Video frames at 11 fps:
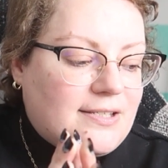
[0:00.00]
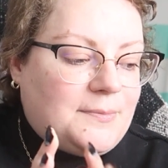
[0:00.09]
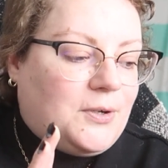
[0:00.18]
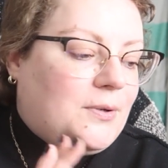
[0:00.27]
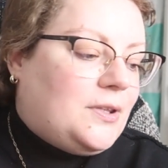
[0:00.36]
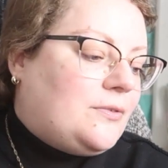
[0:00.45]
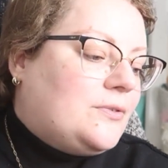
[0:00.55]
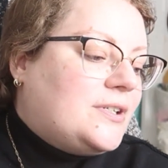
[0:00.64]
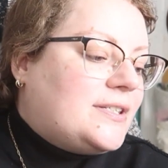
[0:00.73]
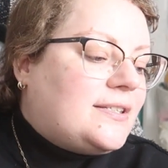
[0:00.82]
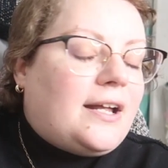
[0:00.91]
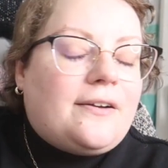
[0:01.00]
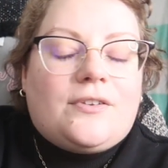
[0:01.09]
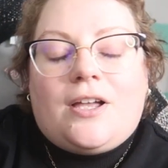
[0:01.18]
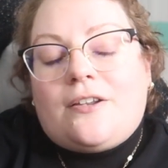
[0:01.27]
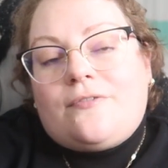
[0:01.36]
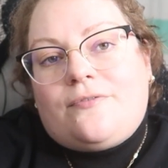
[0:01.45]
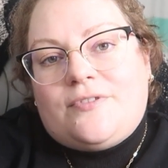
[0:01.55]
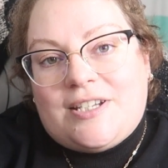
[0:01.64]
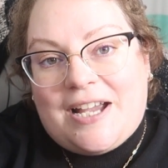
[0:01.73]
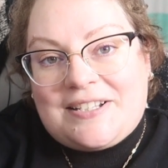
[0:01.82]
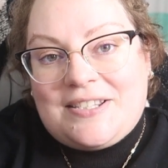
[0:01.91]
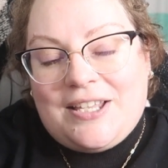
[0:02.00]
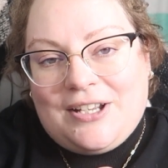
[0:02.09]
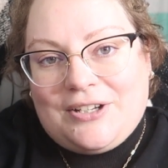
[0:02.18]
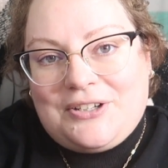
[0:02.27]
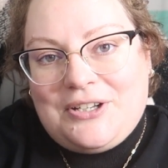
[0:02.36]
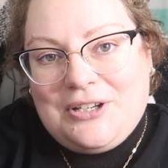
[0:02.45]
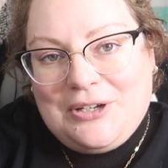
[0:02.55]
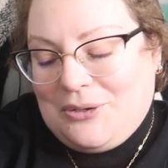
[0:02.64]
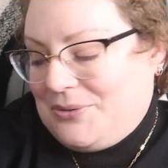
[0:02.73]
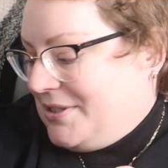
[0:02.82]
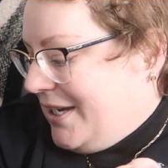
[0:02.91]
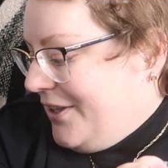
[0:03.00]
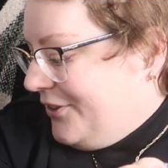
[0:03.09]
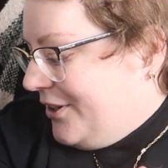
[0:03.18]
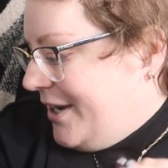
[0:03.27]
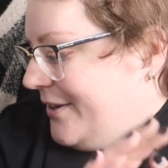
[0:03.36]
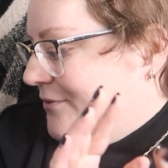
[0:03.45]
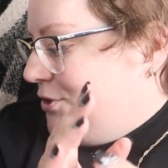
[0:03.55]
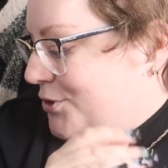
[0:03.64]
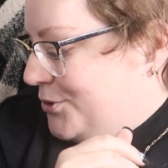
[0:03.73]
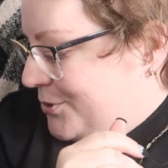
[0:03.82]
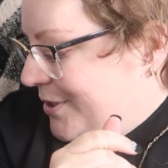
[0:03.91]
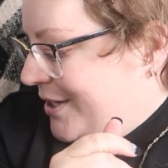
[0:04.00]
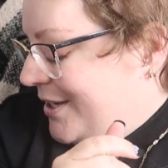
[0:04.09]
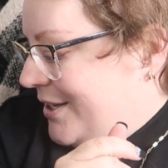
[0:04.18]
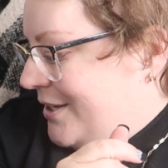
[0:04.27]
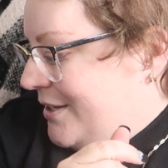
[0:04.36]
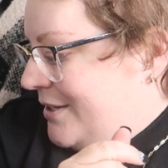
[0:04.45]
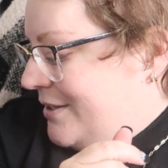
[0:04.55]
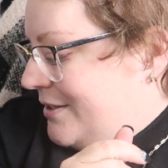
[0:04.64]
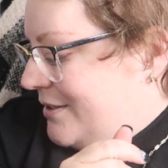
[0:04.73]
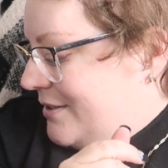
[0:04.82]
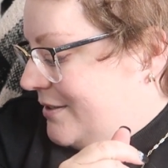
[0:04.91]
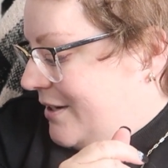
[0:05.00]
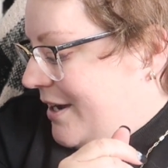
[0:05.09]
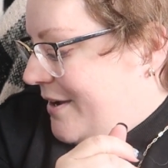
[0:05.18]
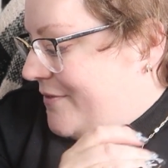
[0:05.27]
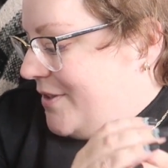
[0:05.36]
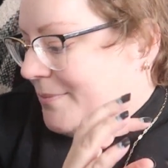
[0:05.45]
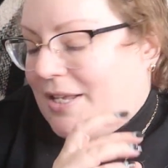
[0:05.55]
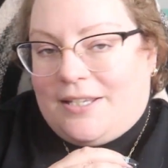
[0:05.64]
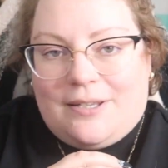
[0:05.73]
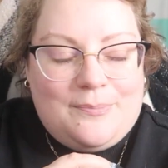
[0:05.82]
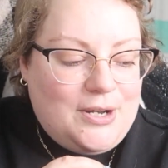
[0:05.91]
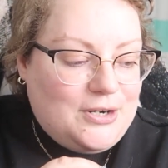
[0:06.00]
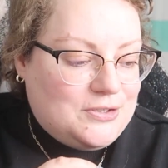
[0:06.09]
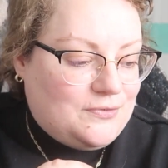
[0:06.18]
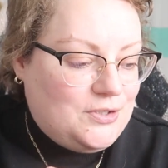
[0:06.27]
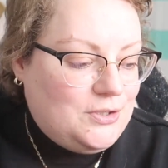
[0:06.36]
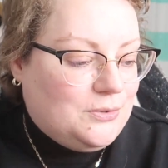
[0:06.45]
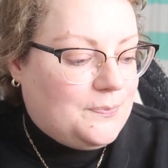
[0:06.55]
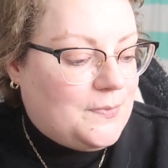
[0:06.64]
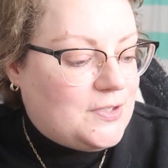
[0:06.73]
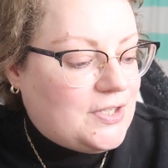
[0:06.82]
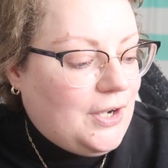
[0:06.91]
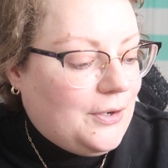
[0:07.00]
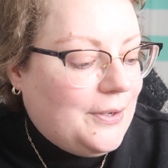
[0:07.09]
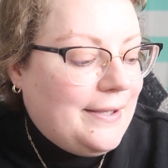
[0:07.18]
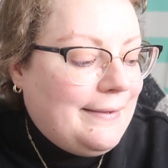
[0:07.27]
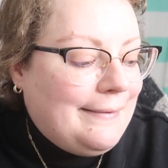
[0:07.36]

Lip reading: as I'm going through this that I have a lot of decks that can go together. I have them like in pairs of 2. So